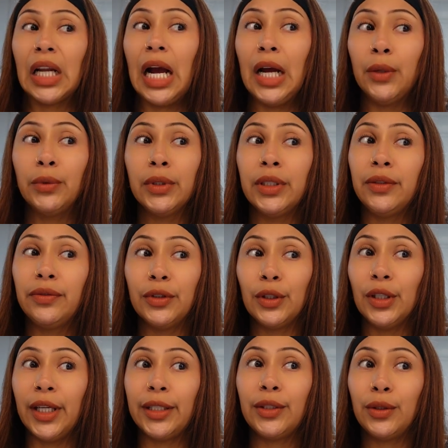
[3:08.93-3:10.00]
I really feel
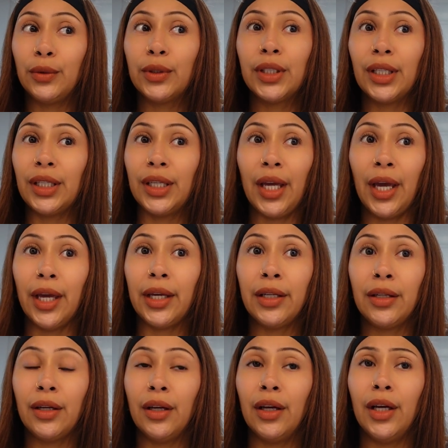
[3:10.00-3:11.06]
like you can get
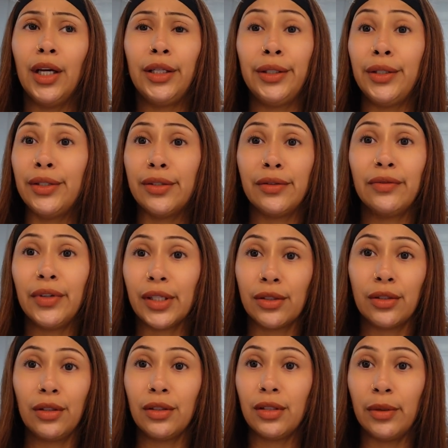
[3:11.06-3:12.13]
a yeast
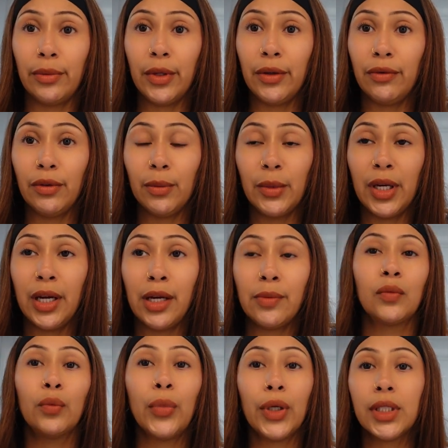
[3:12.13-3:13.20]
infection or something from that.
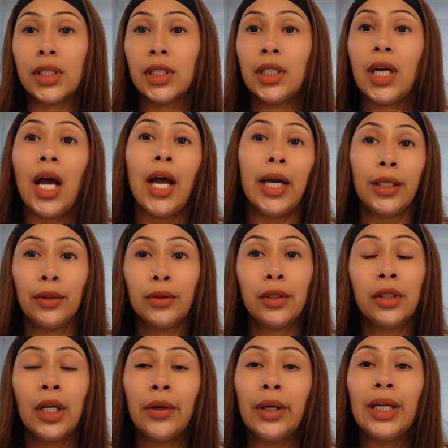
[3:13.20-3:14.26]
Personally, I don't
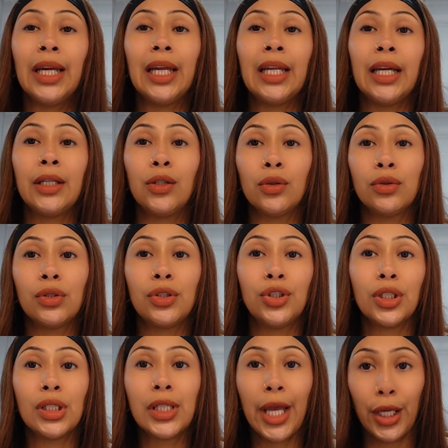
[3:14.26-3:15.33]
allow it, and I don't
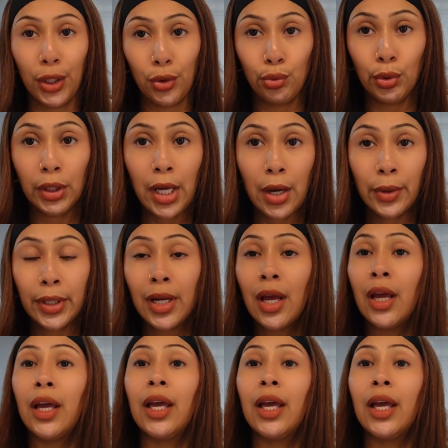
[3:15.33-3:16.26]
suggest that you allow it.